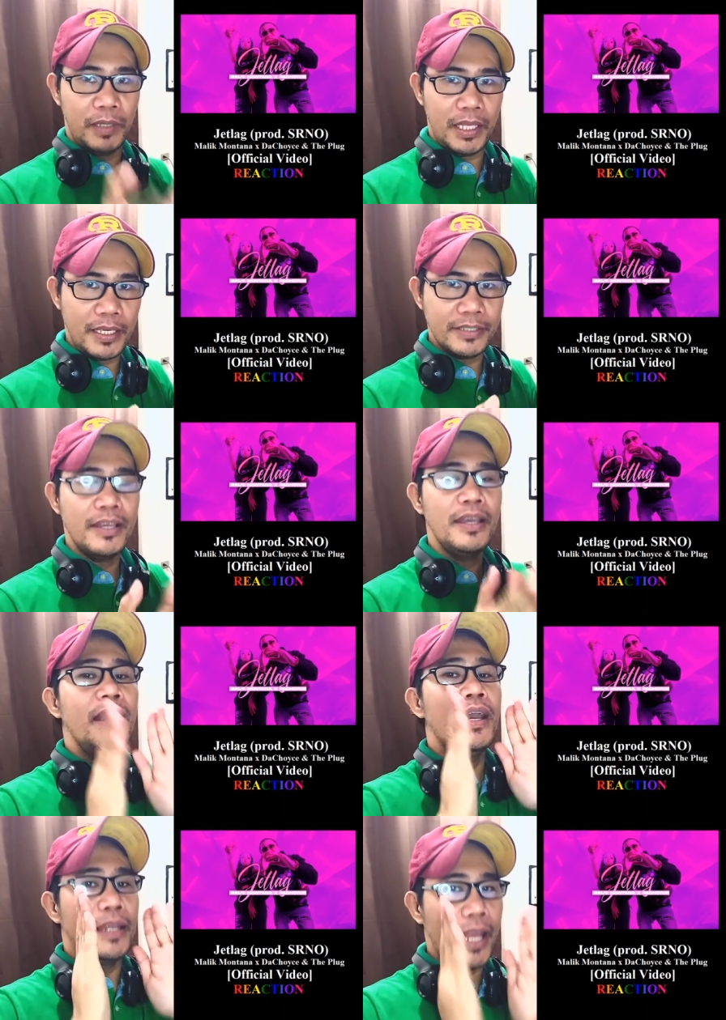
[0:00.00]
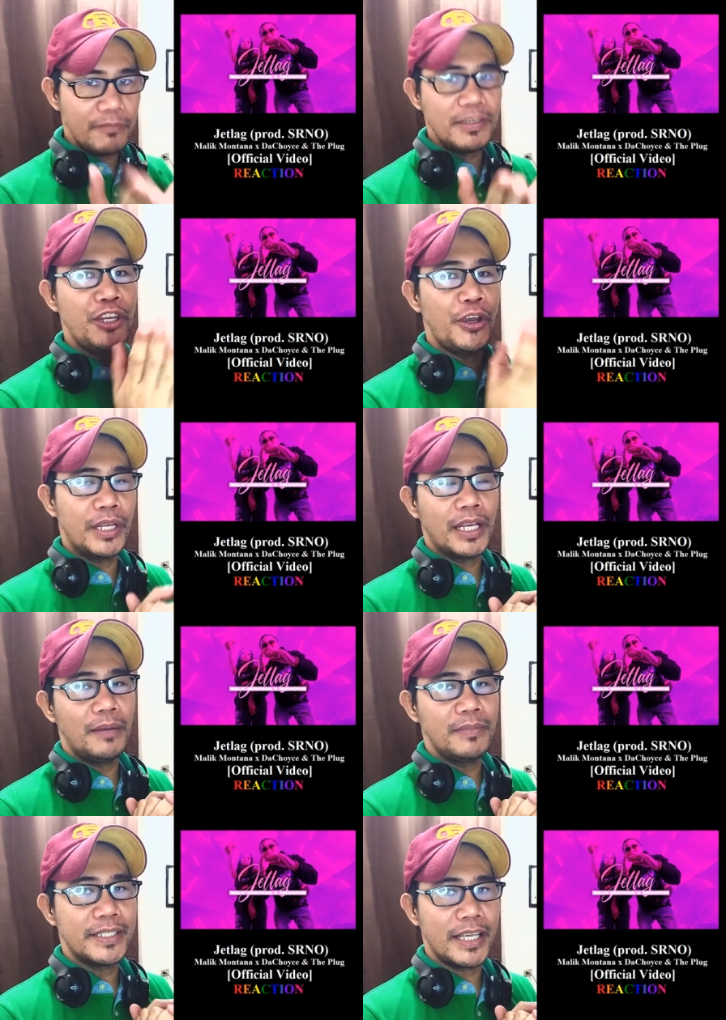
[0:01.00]
please let me know in the
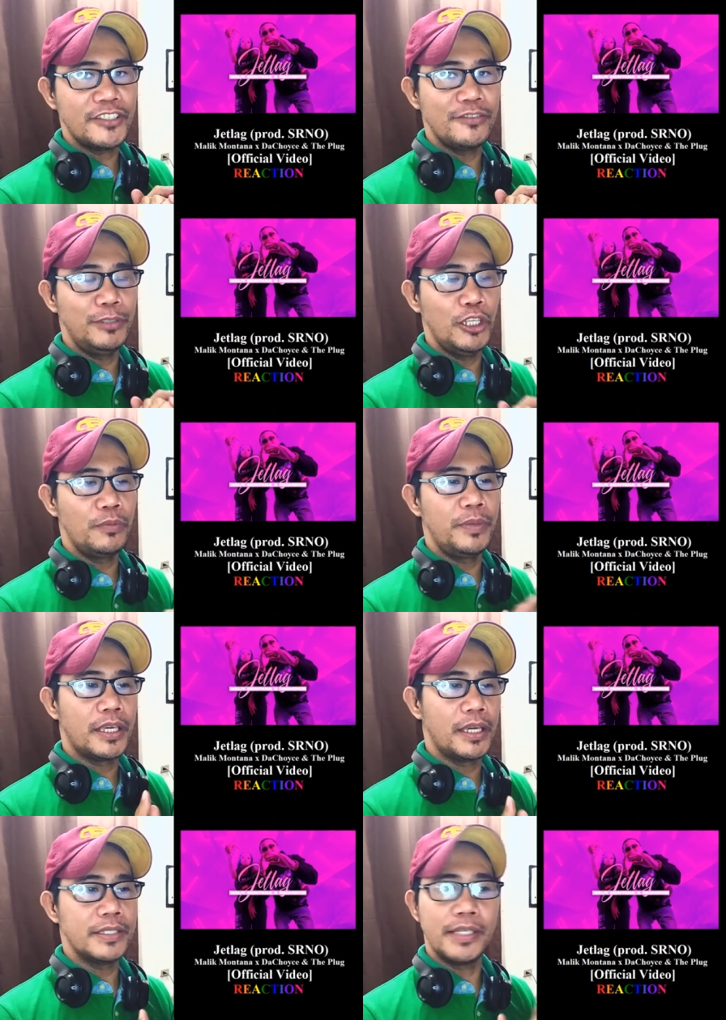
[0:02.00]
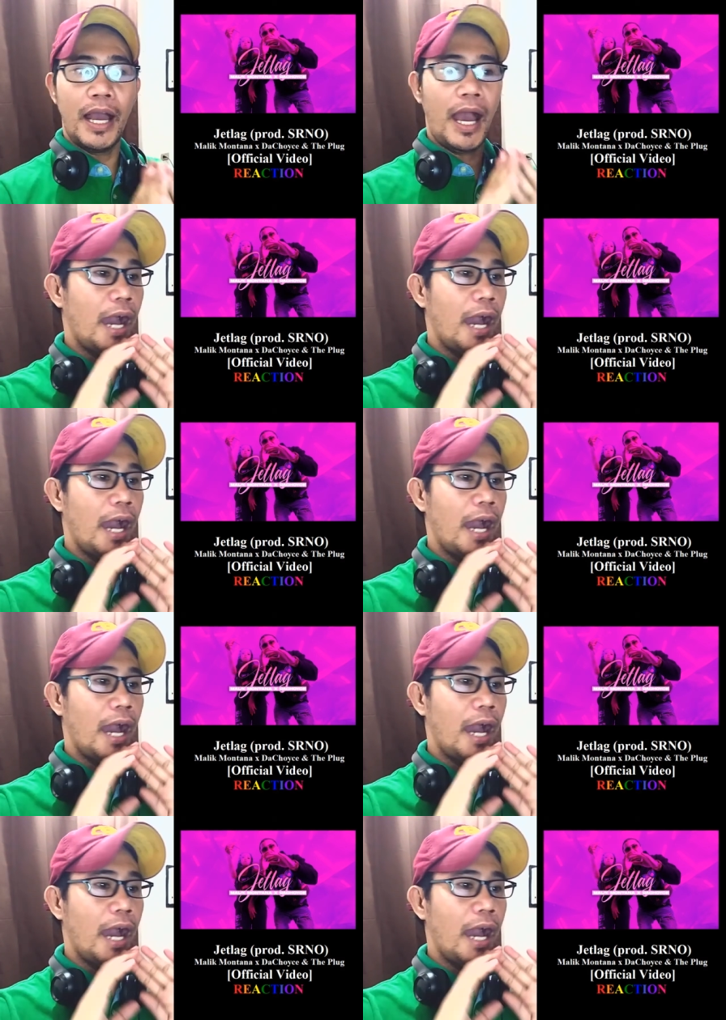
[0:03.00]
comment section below because